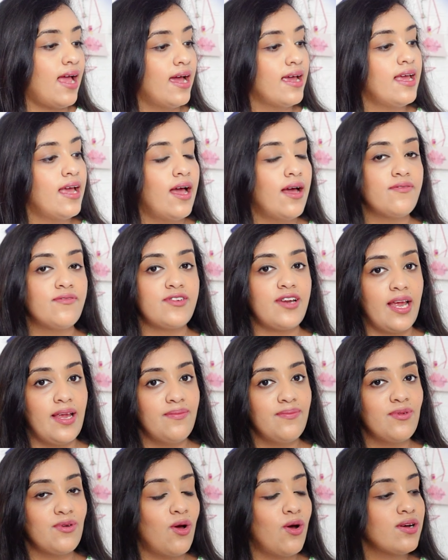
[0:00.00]
I have
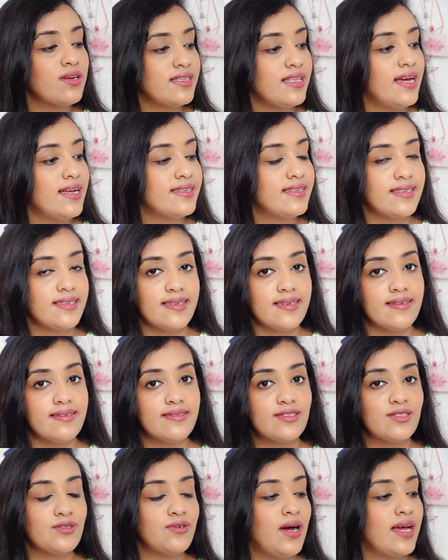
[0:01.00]
time blocked that here,
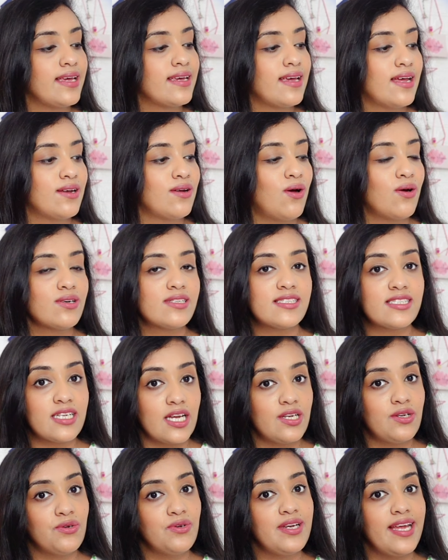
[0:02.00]
so I cannot
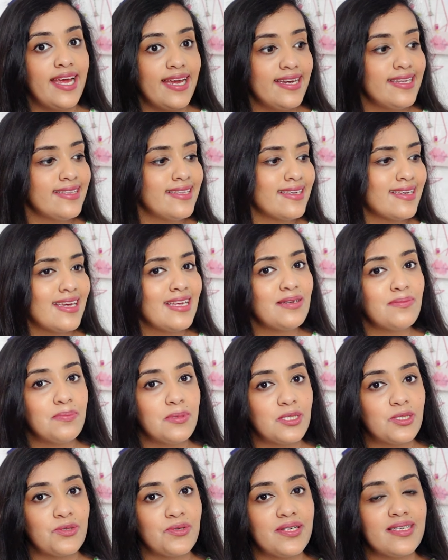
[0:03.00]
schedule anything in
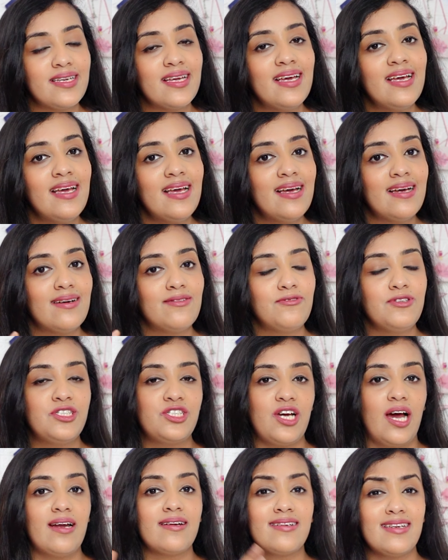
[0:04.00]
between which
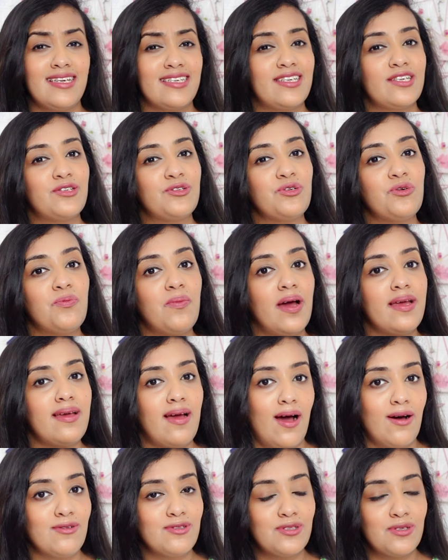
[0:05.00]
are related to my
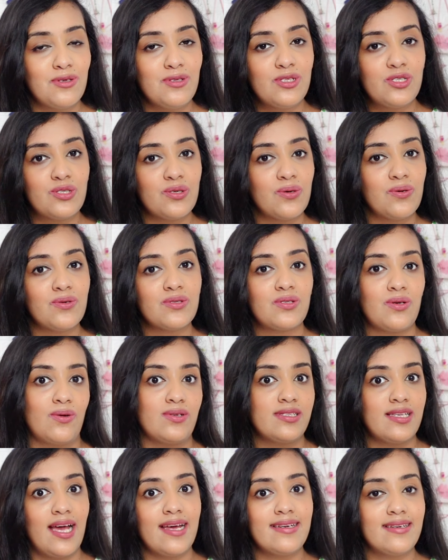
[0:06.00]
household chores or
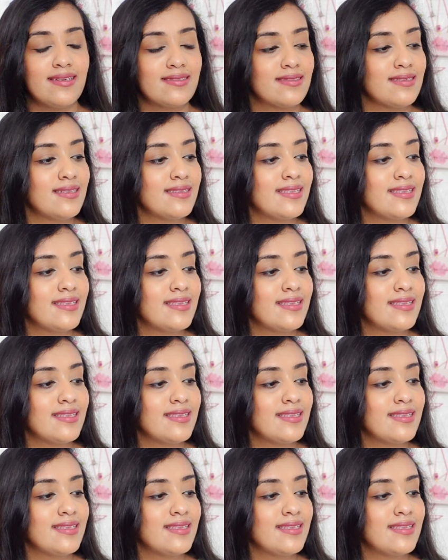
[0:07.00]
side hustle